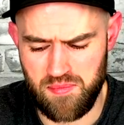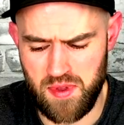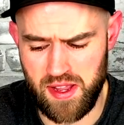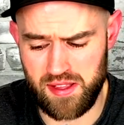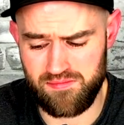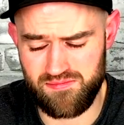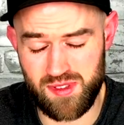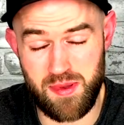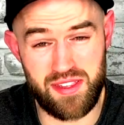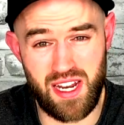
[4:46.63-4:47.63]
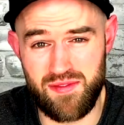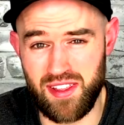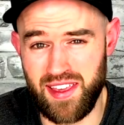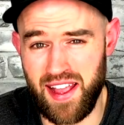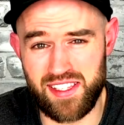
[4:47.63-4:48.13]
I could spend an evening
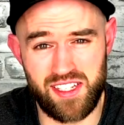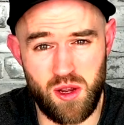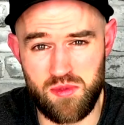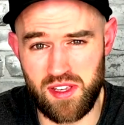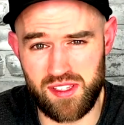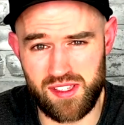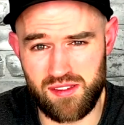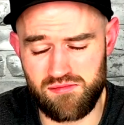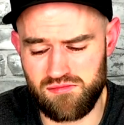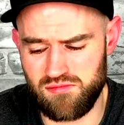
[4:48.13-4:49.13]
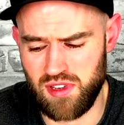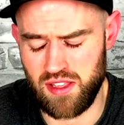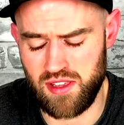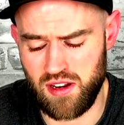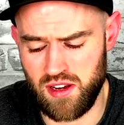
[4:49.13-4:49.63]
getting to know this,
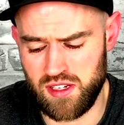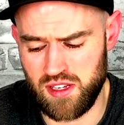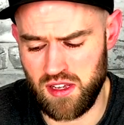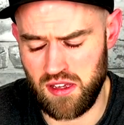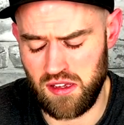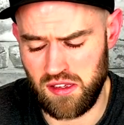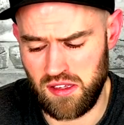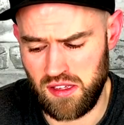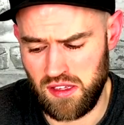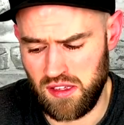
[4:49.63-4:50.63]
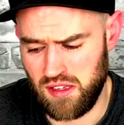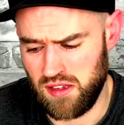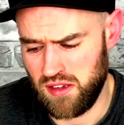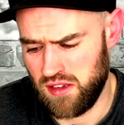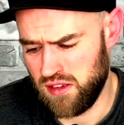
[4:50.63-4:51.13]
and then
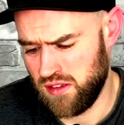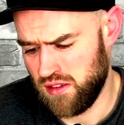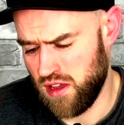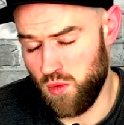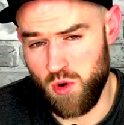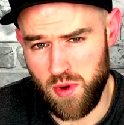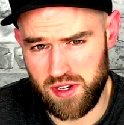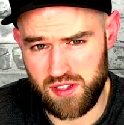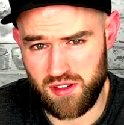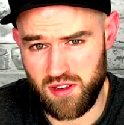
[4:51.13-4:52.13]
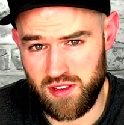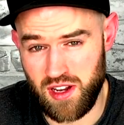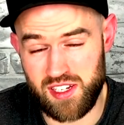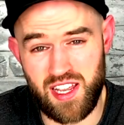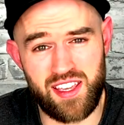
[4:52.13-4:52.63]
I'd woo it, and then
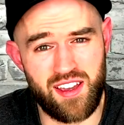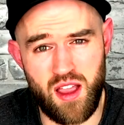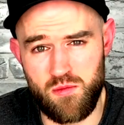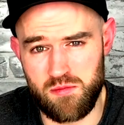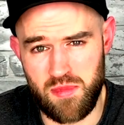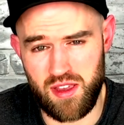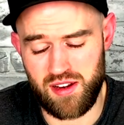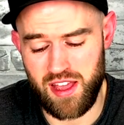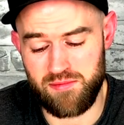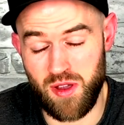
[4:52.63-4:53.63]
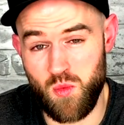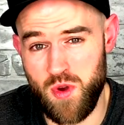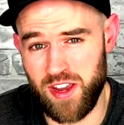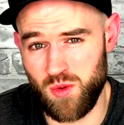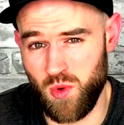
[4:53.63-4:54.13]
I'd take it home with me and have my
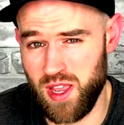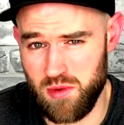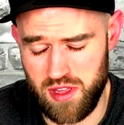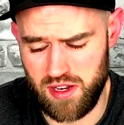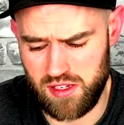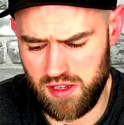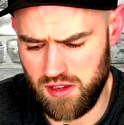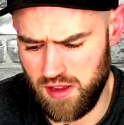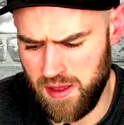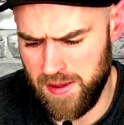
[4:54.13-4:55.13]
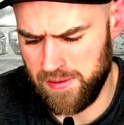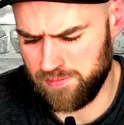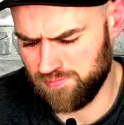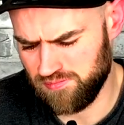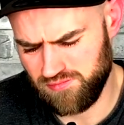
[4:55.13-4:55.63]
wicked way with it.
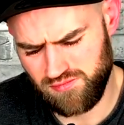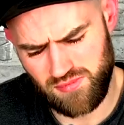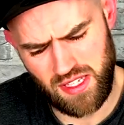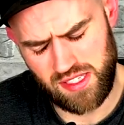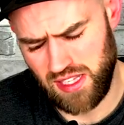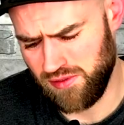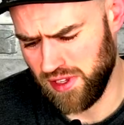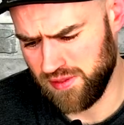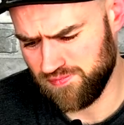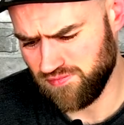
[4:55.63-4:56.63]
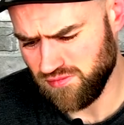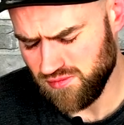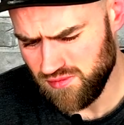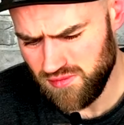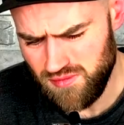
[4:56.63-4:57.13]
It's lovely.
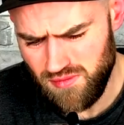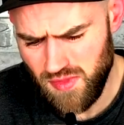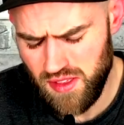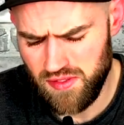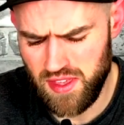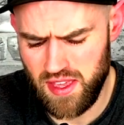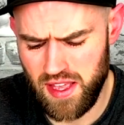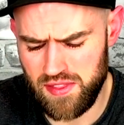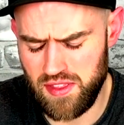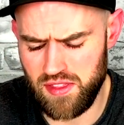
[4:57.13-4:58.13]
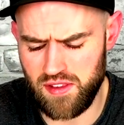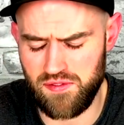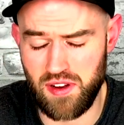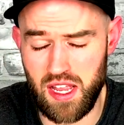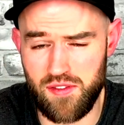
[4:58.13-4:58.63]
The
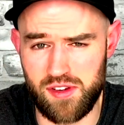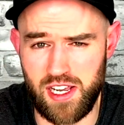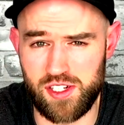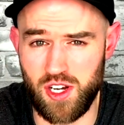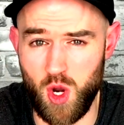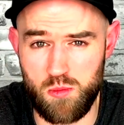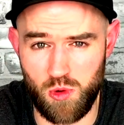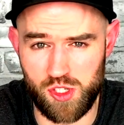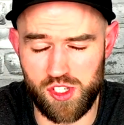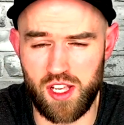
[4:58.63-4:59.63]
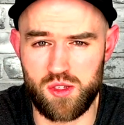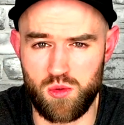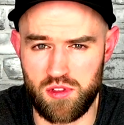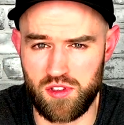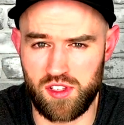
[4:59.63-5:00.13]
flavour is actually a lot more subtle
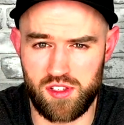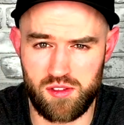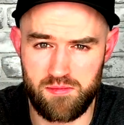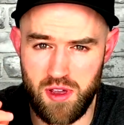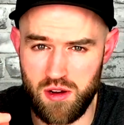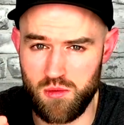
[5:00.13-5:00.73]
than the smell